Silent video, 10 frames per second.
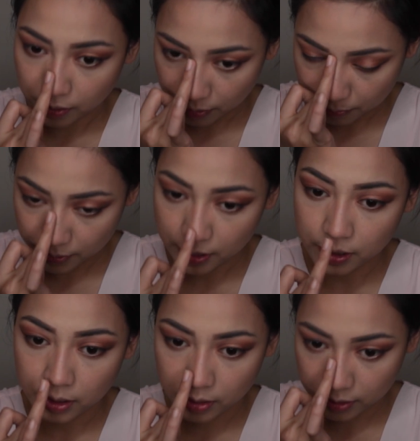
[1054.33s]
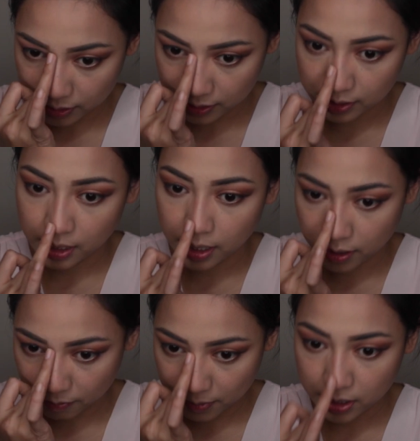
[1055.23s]
up here on the
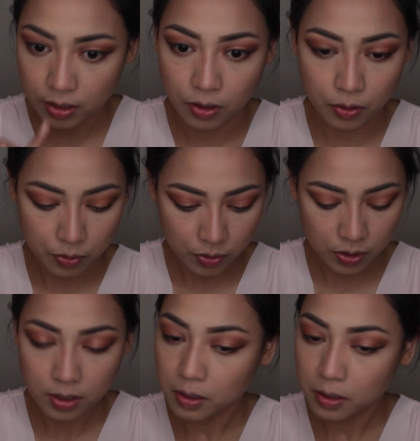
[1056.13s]
side of my nose.